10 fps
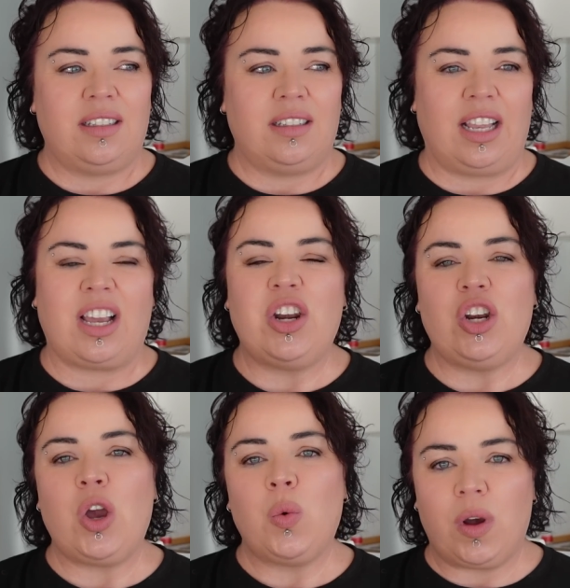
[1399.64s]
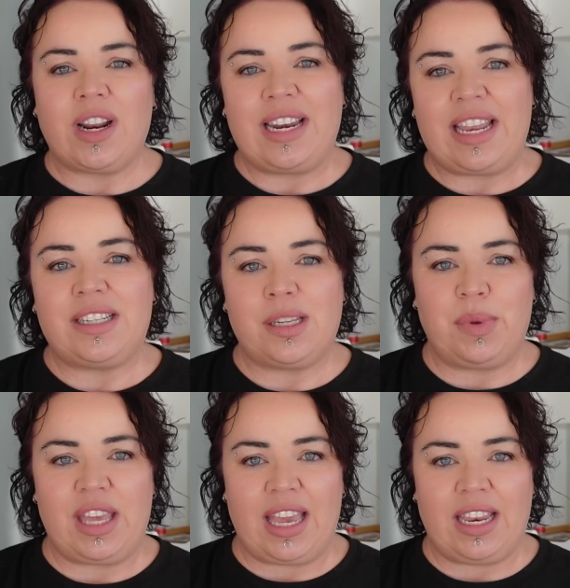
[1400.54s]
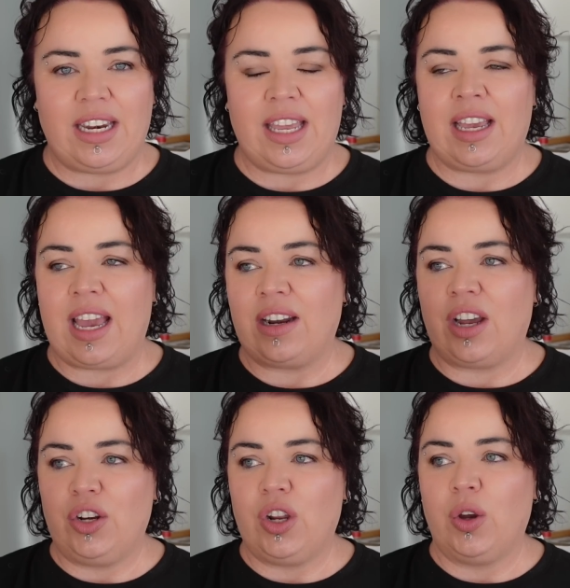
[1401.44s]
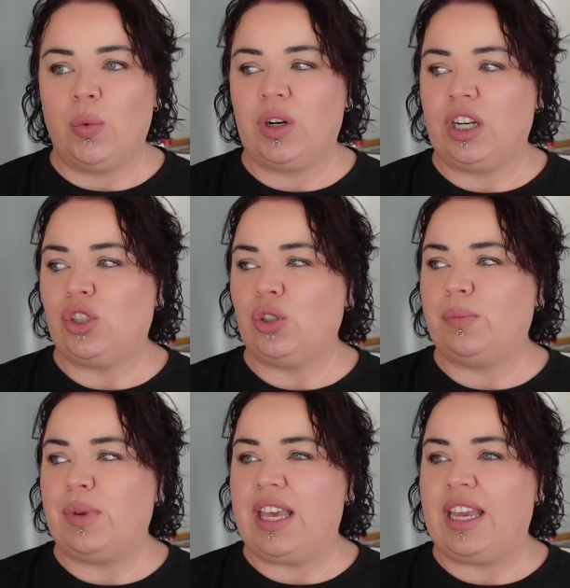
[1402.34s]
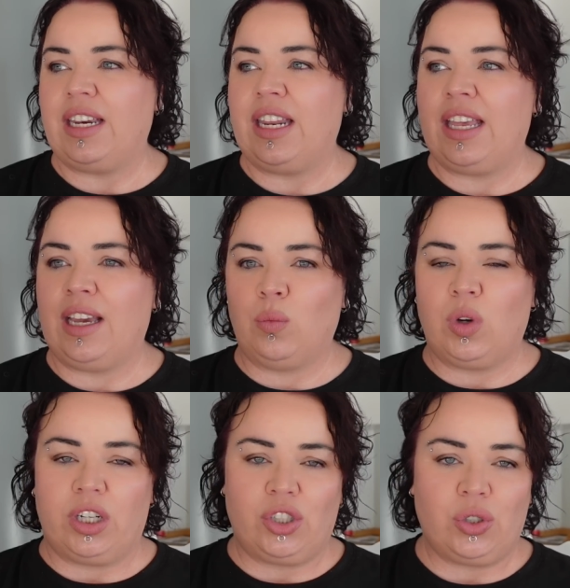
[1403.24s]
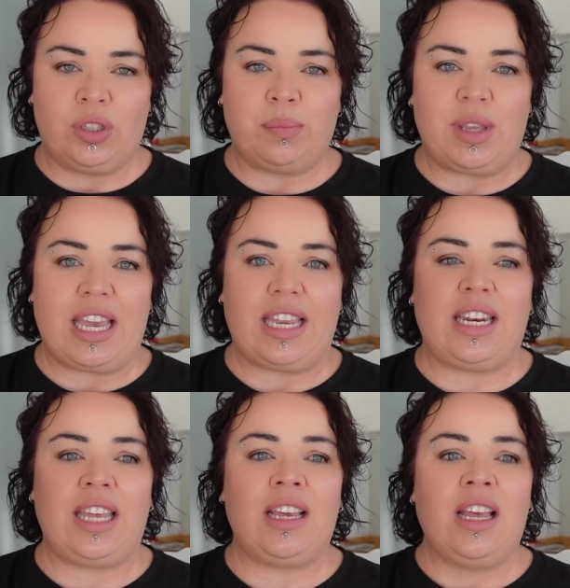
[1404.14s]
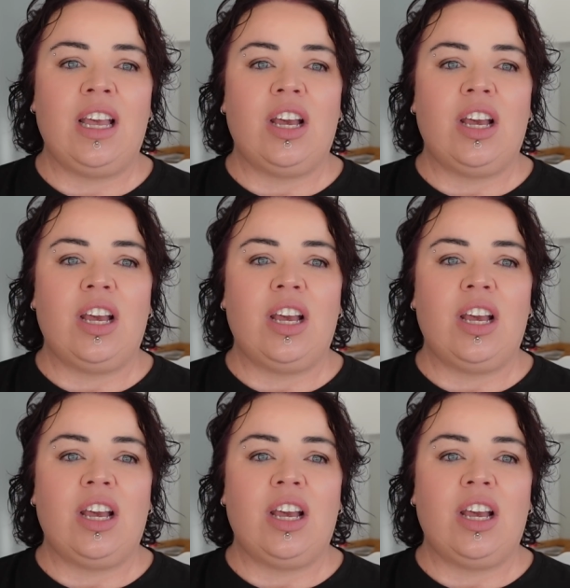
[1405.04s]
Like, I know what I need to be eating and I know what I should be eating and what I shouldn't be eating.